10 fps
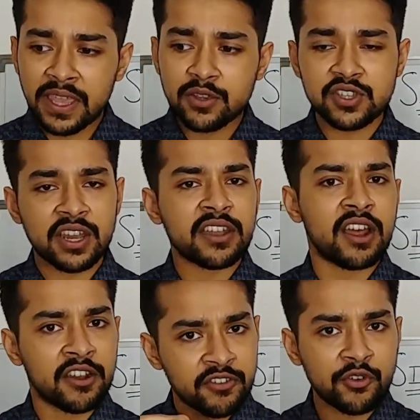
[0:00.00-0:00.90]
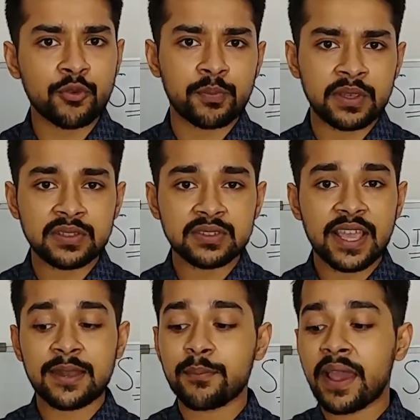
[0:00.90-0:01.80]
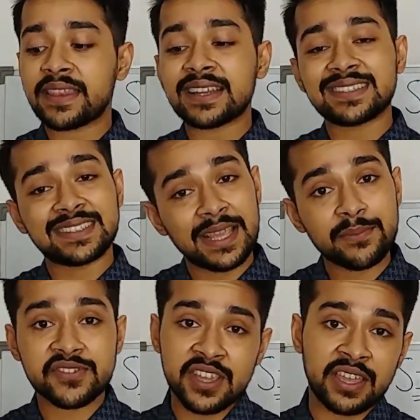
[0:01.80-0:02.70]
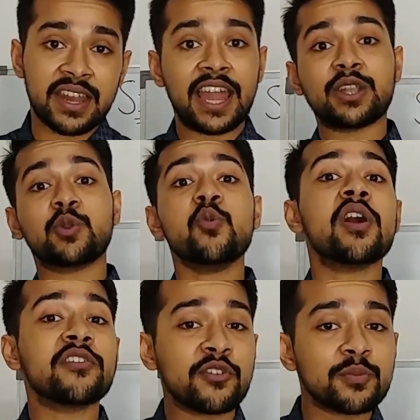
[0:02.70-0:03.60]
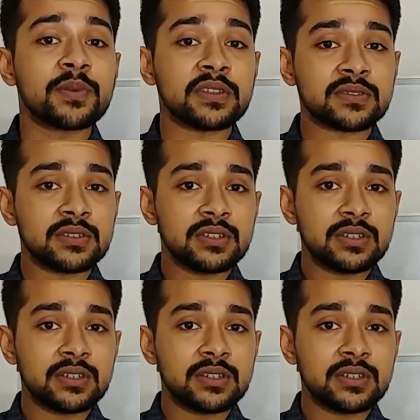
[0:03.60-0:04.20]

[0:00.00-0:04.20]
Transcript: your share at 100 rupees and buy that same share at 200 rupees,